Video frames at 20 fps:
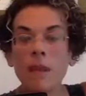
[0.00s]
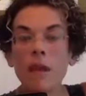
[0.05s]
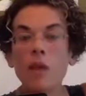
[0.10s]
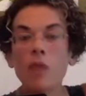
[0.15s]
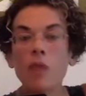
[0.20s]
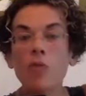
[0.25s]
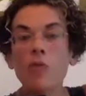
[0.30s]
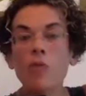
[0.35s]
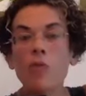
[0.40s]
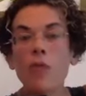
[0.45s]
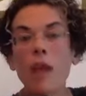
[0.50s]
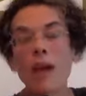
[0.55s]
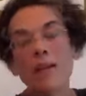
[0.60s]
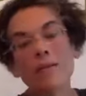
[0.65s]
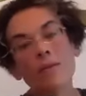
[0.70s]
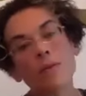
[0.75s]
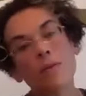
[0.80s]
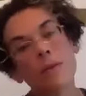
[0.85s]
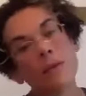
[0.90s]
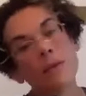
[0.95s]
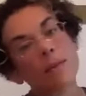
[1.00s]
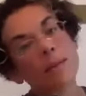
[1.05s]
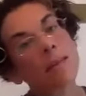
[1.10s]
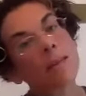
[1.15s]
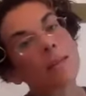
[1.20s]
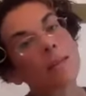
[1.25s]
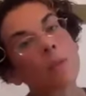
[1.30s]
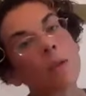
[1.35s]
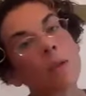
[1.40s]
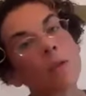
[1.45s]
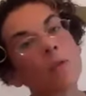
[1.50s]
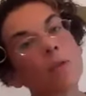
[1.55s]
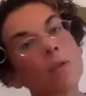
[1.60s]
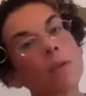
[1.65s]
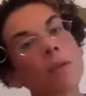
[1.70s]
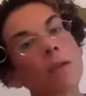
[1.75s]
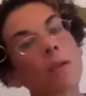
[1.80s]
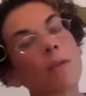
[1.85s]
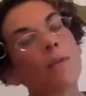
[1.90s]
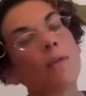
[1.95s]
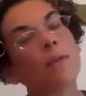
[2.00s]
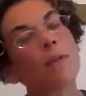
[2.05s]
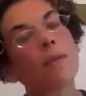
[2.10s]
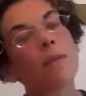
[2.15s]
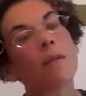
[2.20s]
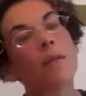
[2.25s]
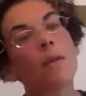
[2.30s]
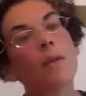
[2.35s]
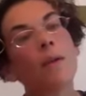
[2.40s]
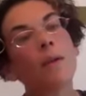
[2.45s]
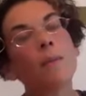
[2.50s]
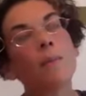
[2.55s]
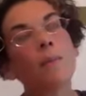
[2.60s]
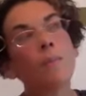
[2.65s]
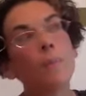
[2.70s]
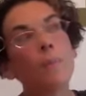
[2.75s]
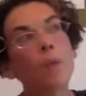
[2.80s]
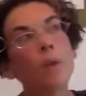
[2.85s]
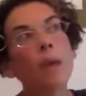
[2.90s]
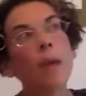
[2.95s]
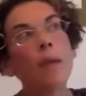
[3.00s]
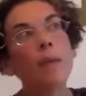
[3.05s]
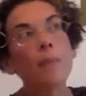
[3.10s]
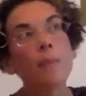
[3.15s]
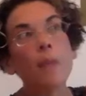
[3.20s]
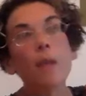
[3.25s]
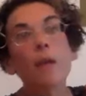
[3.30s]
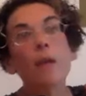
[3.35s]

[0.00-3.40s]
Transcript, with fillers: And rather than split yourself into going, okay,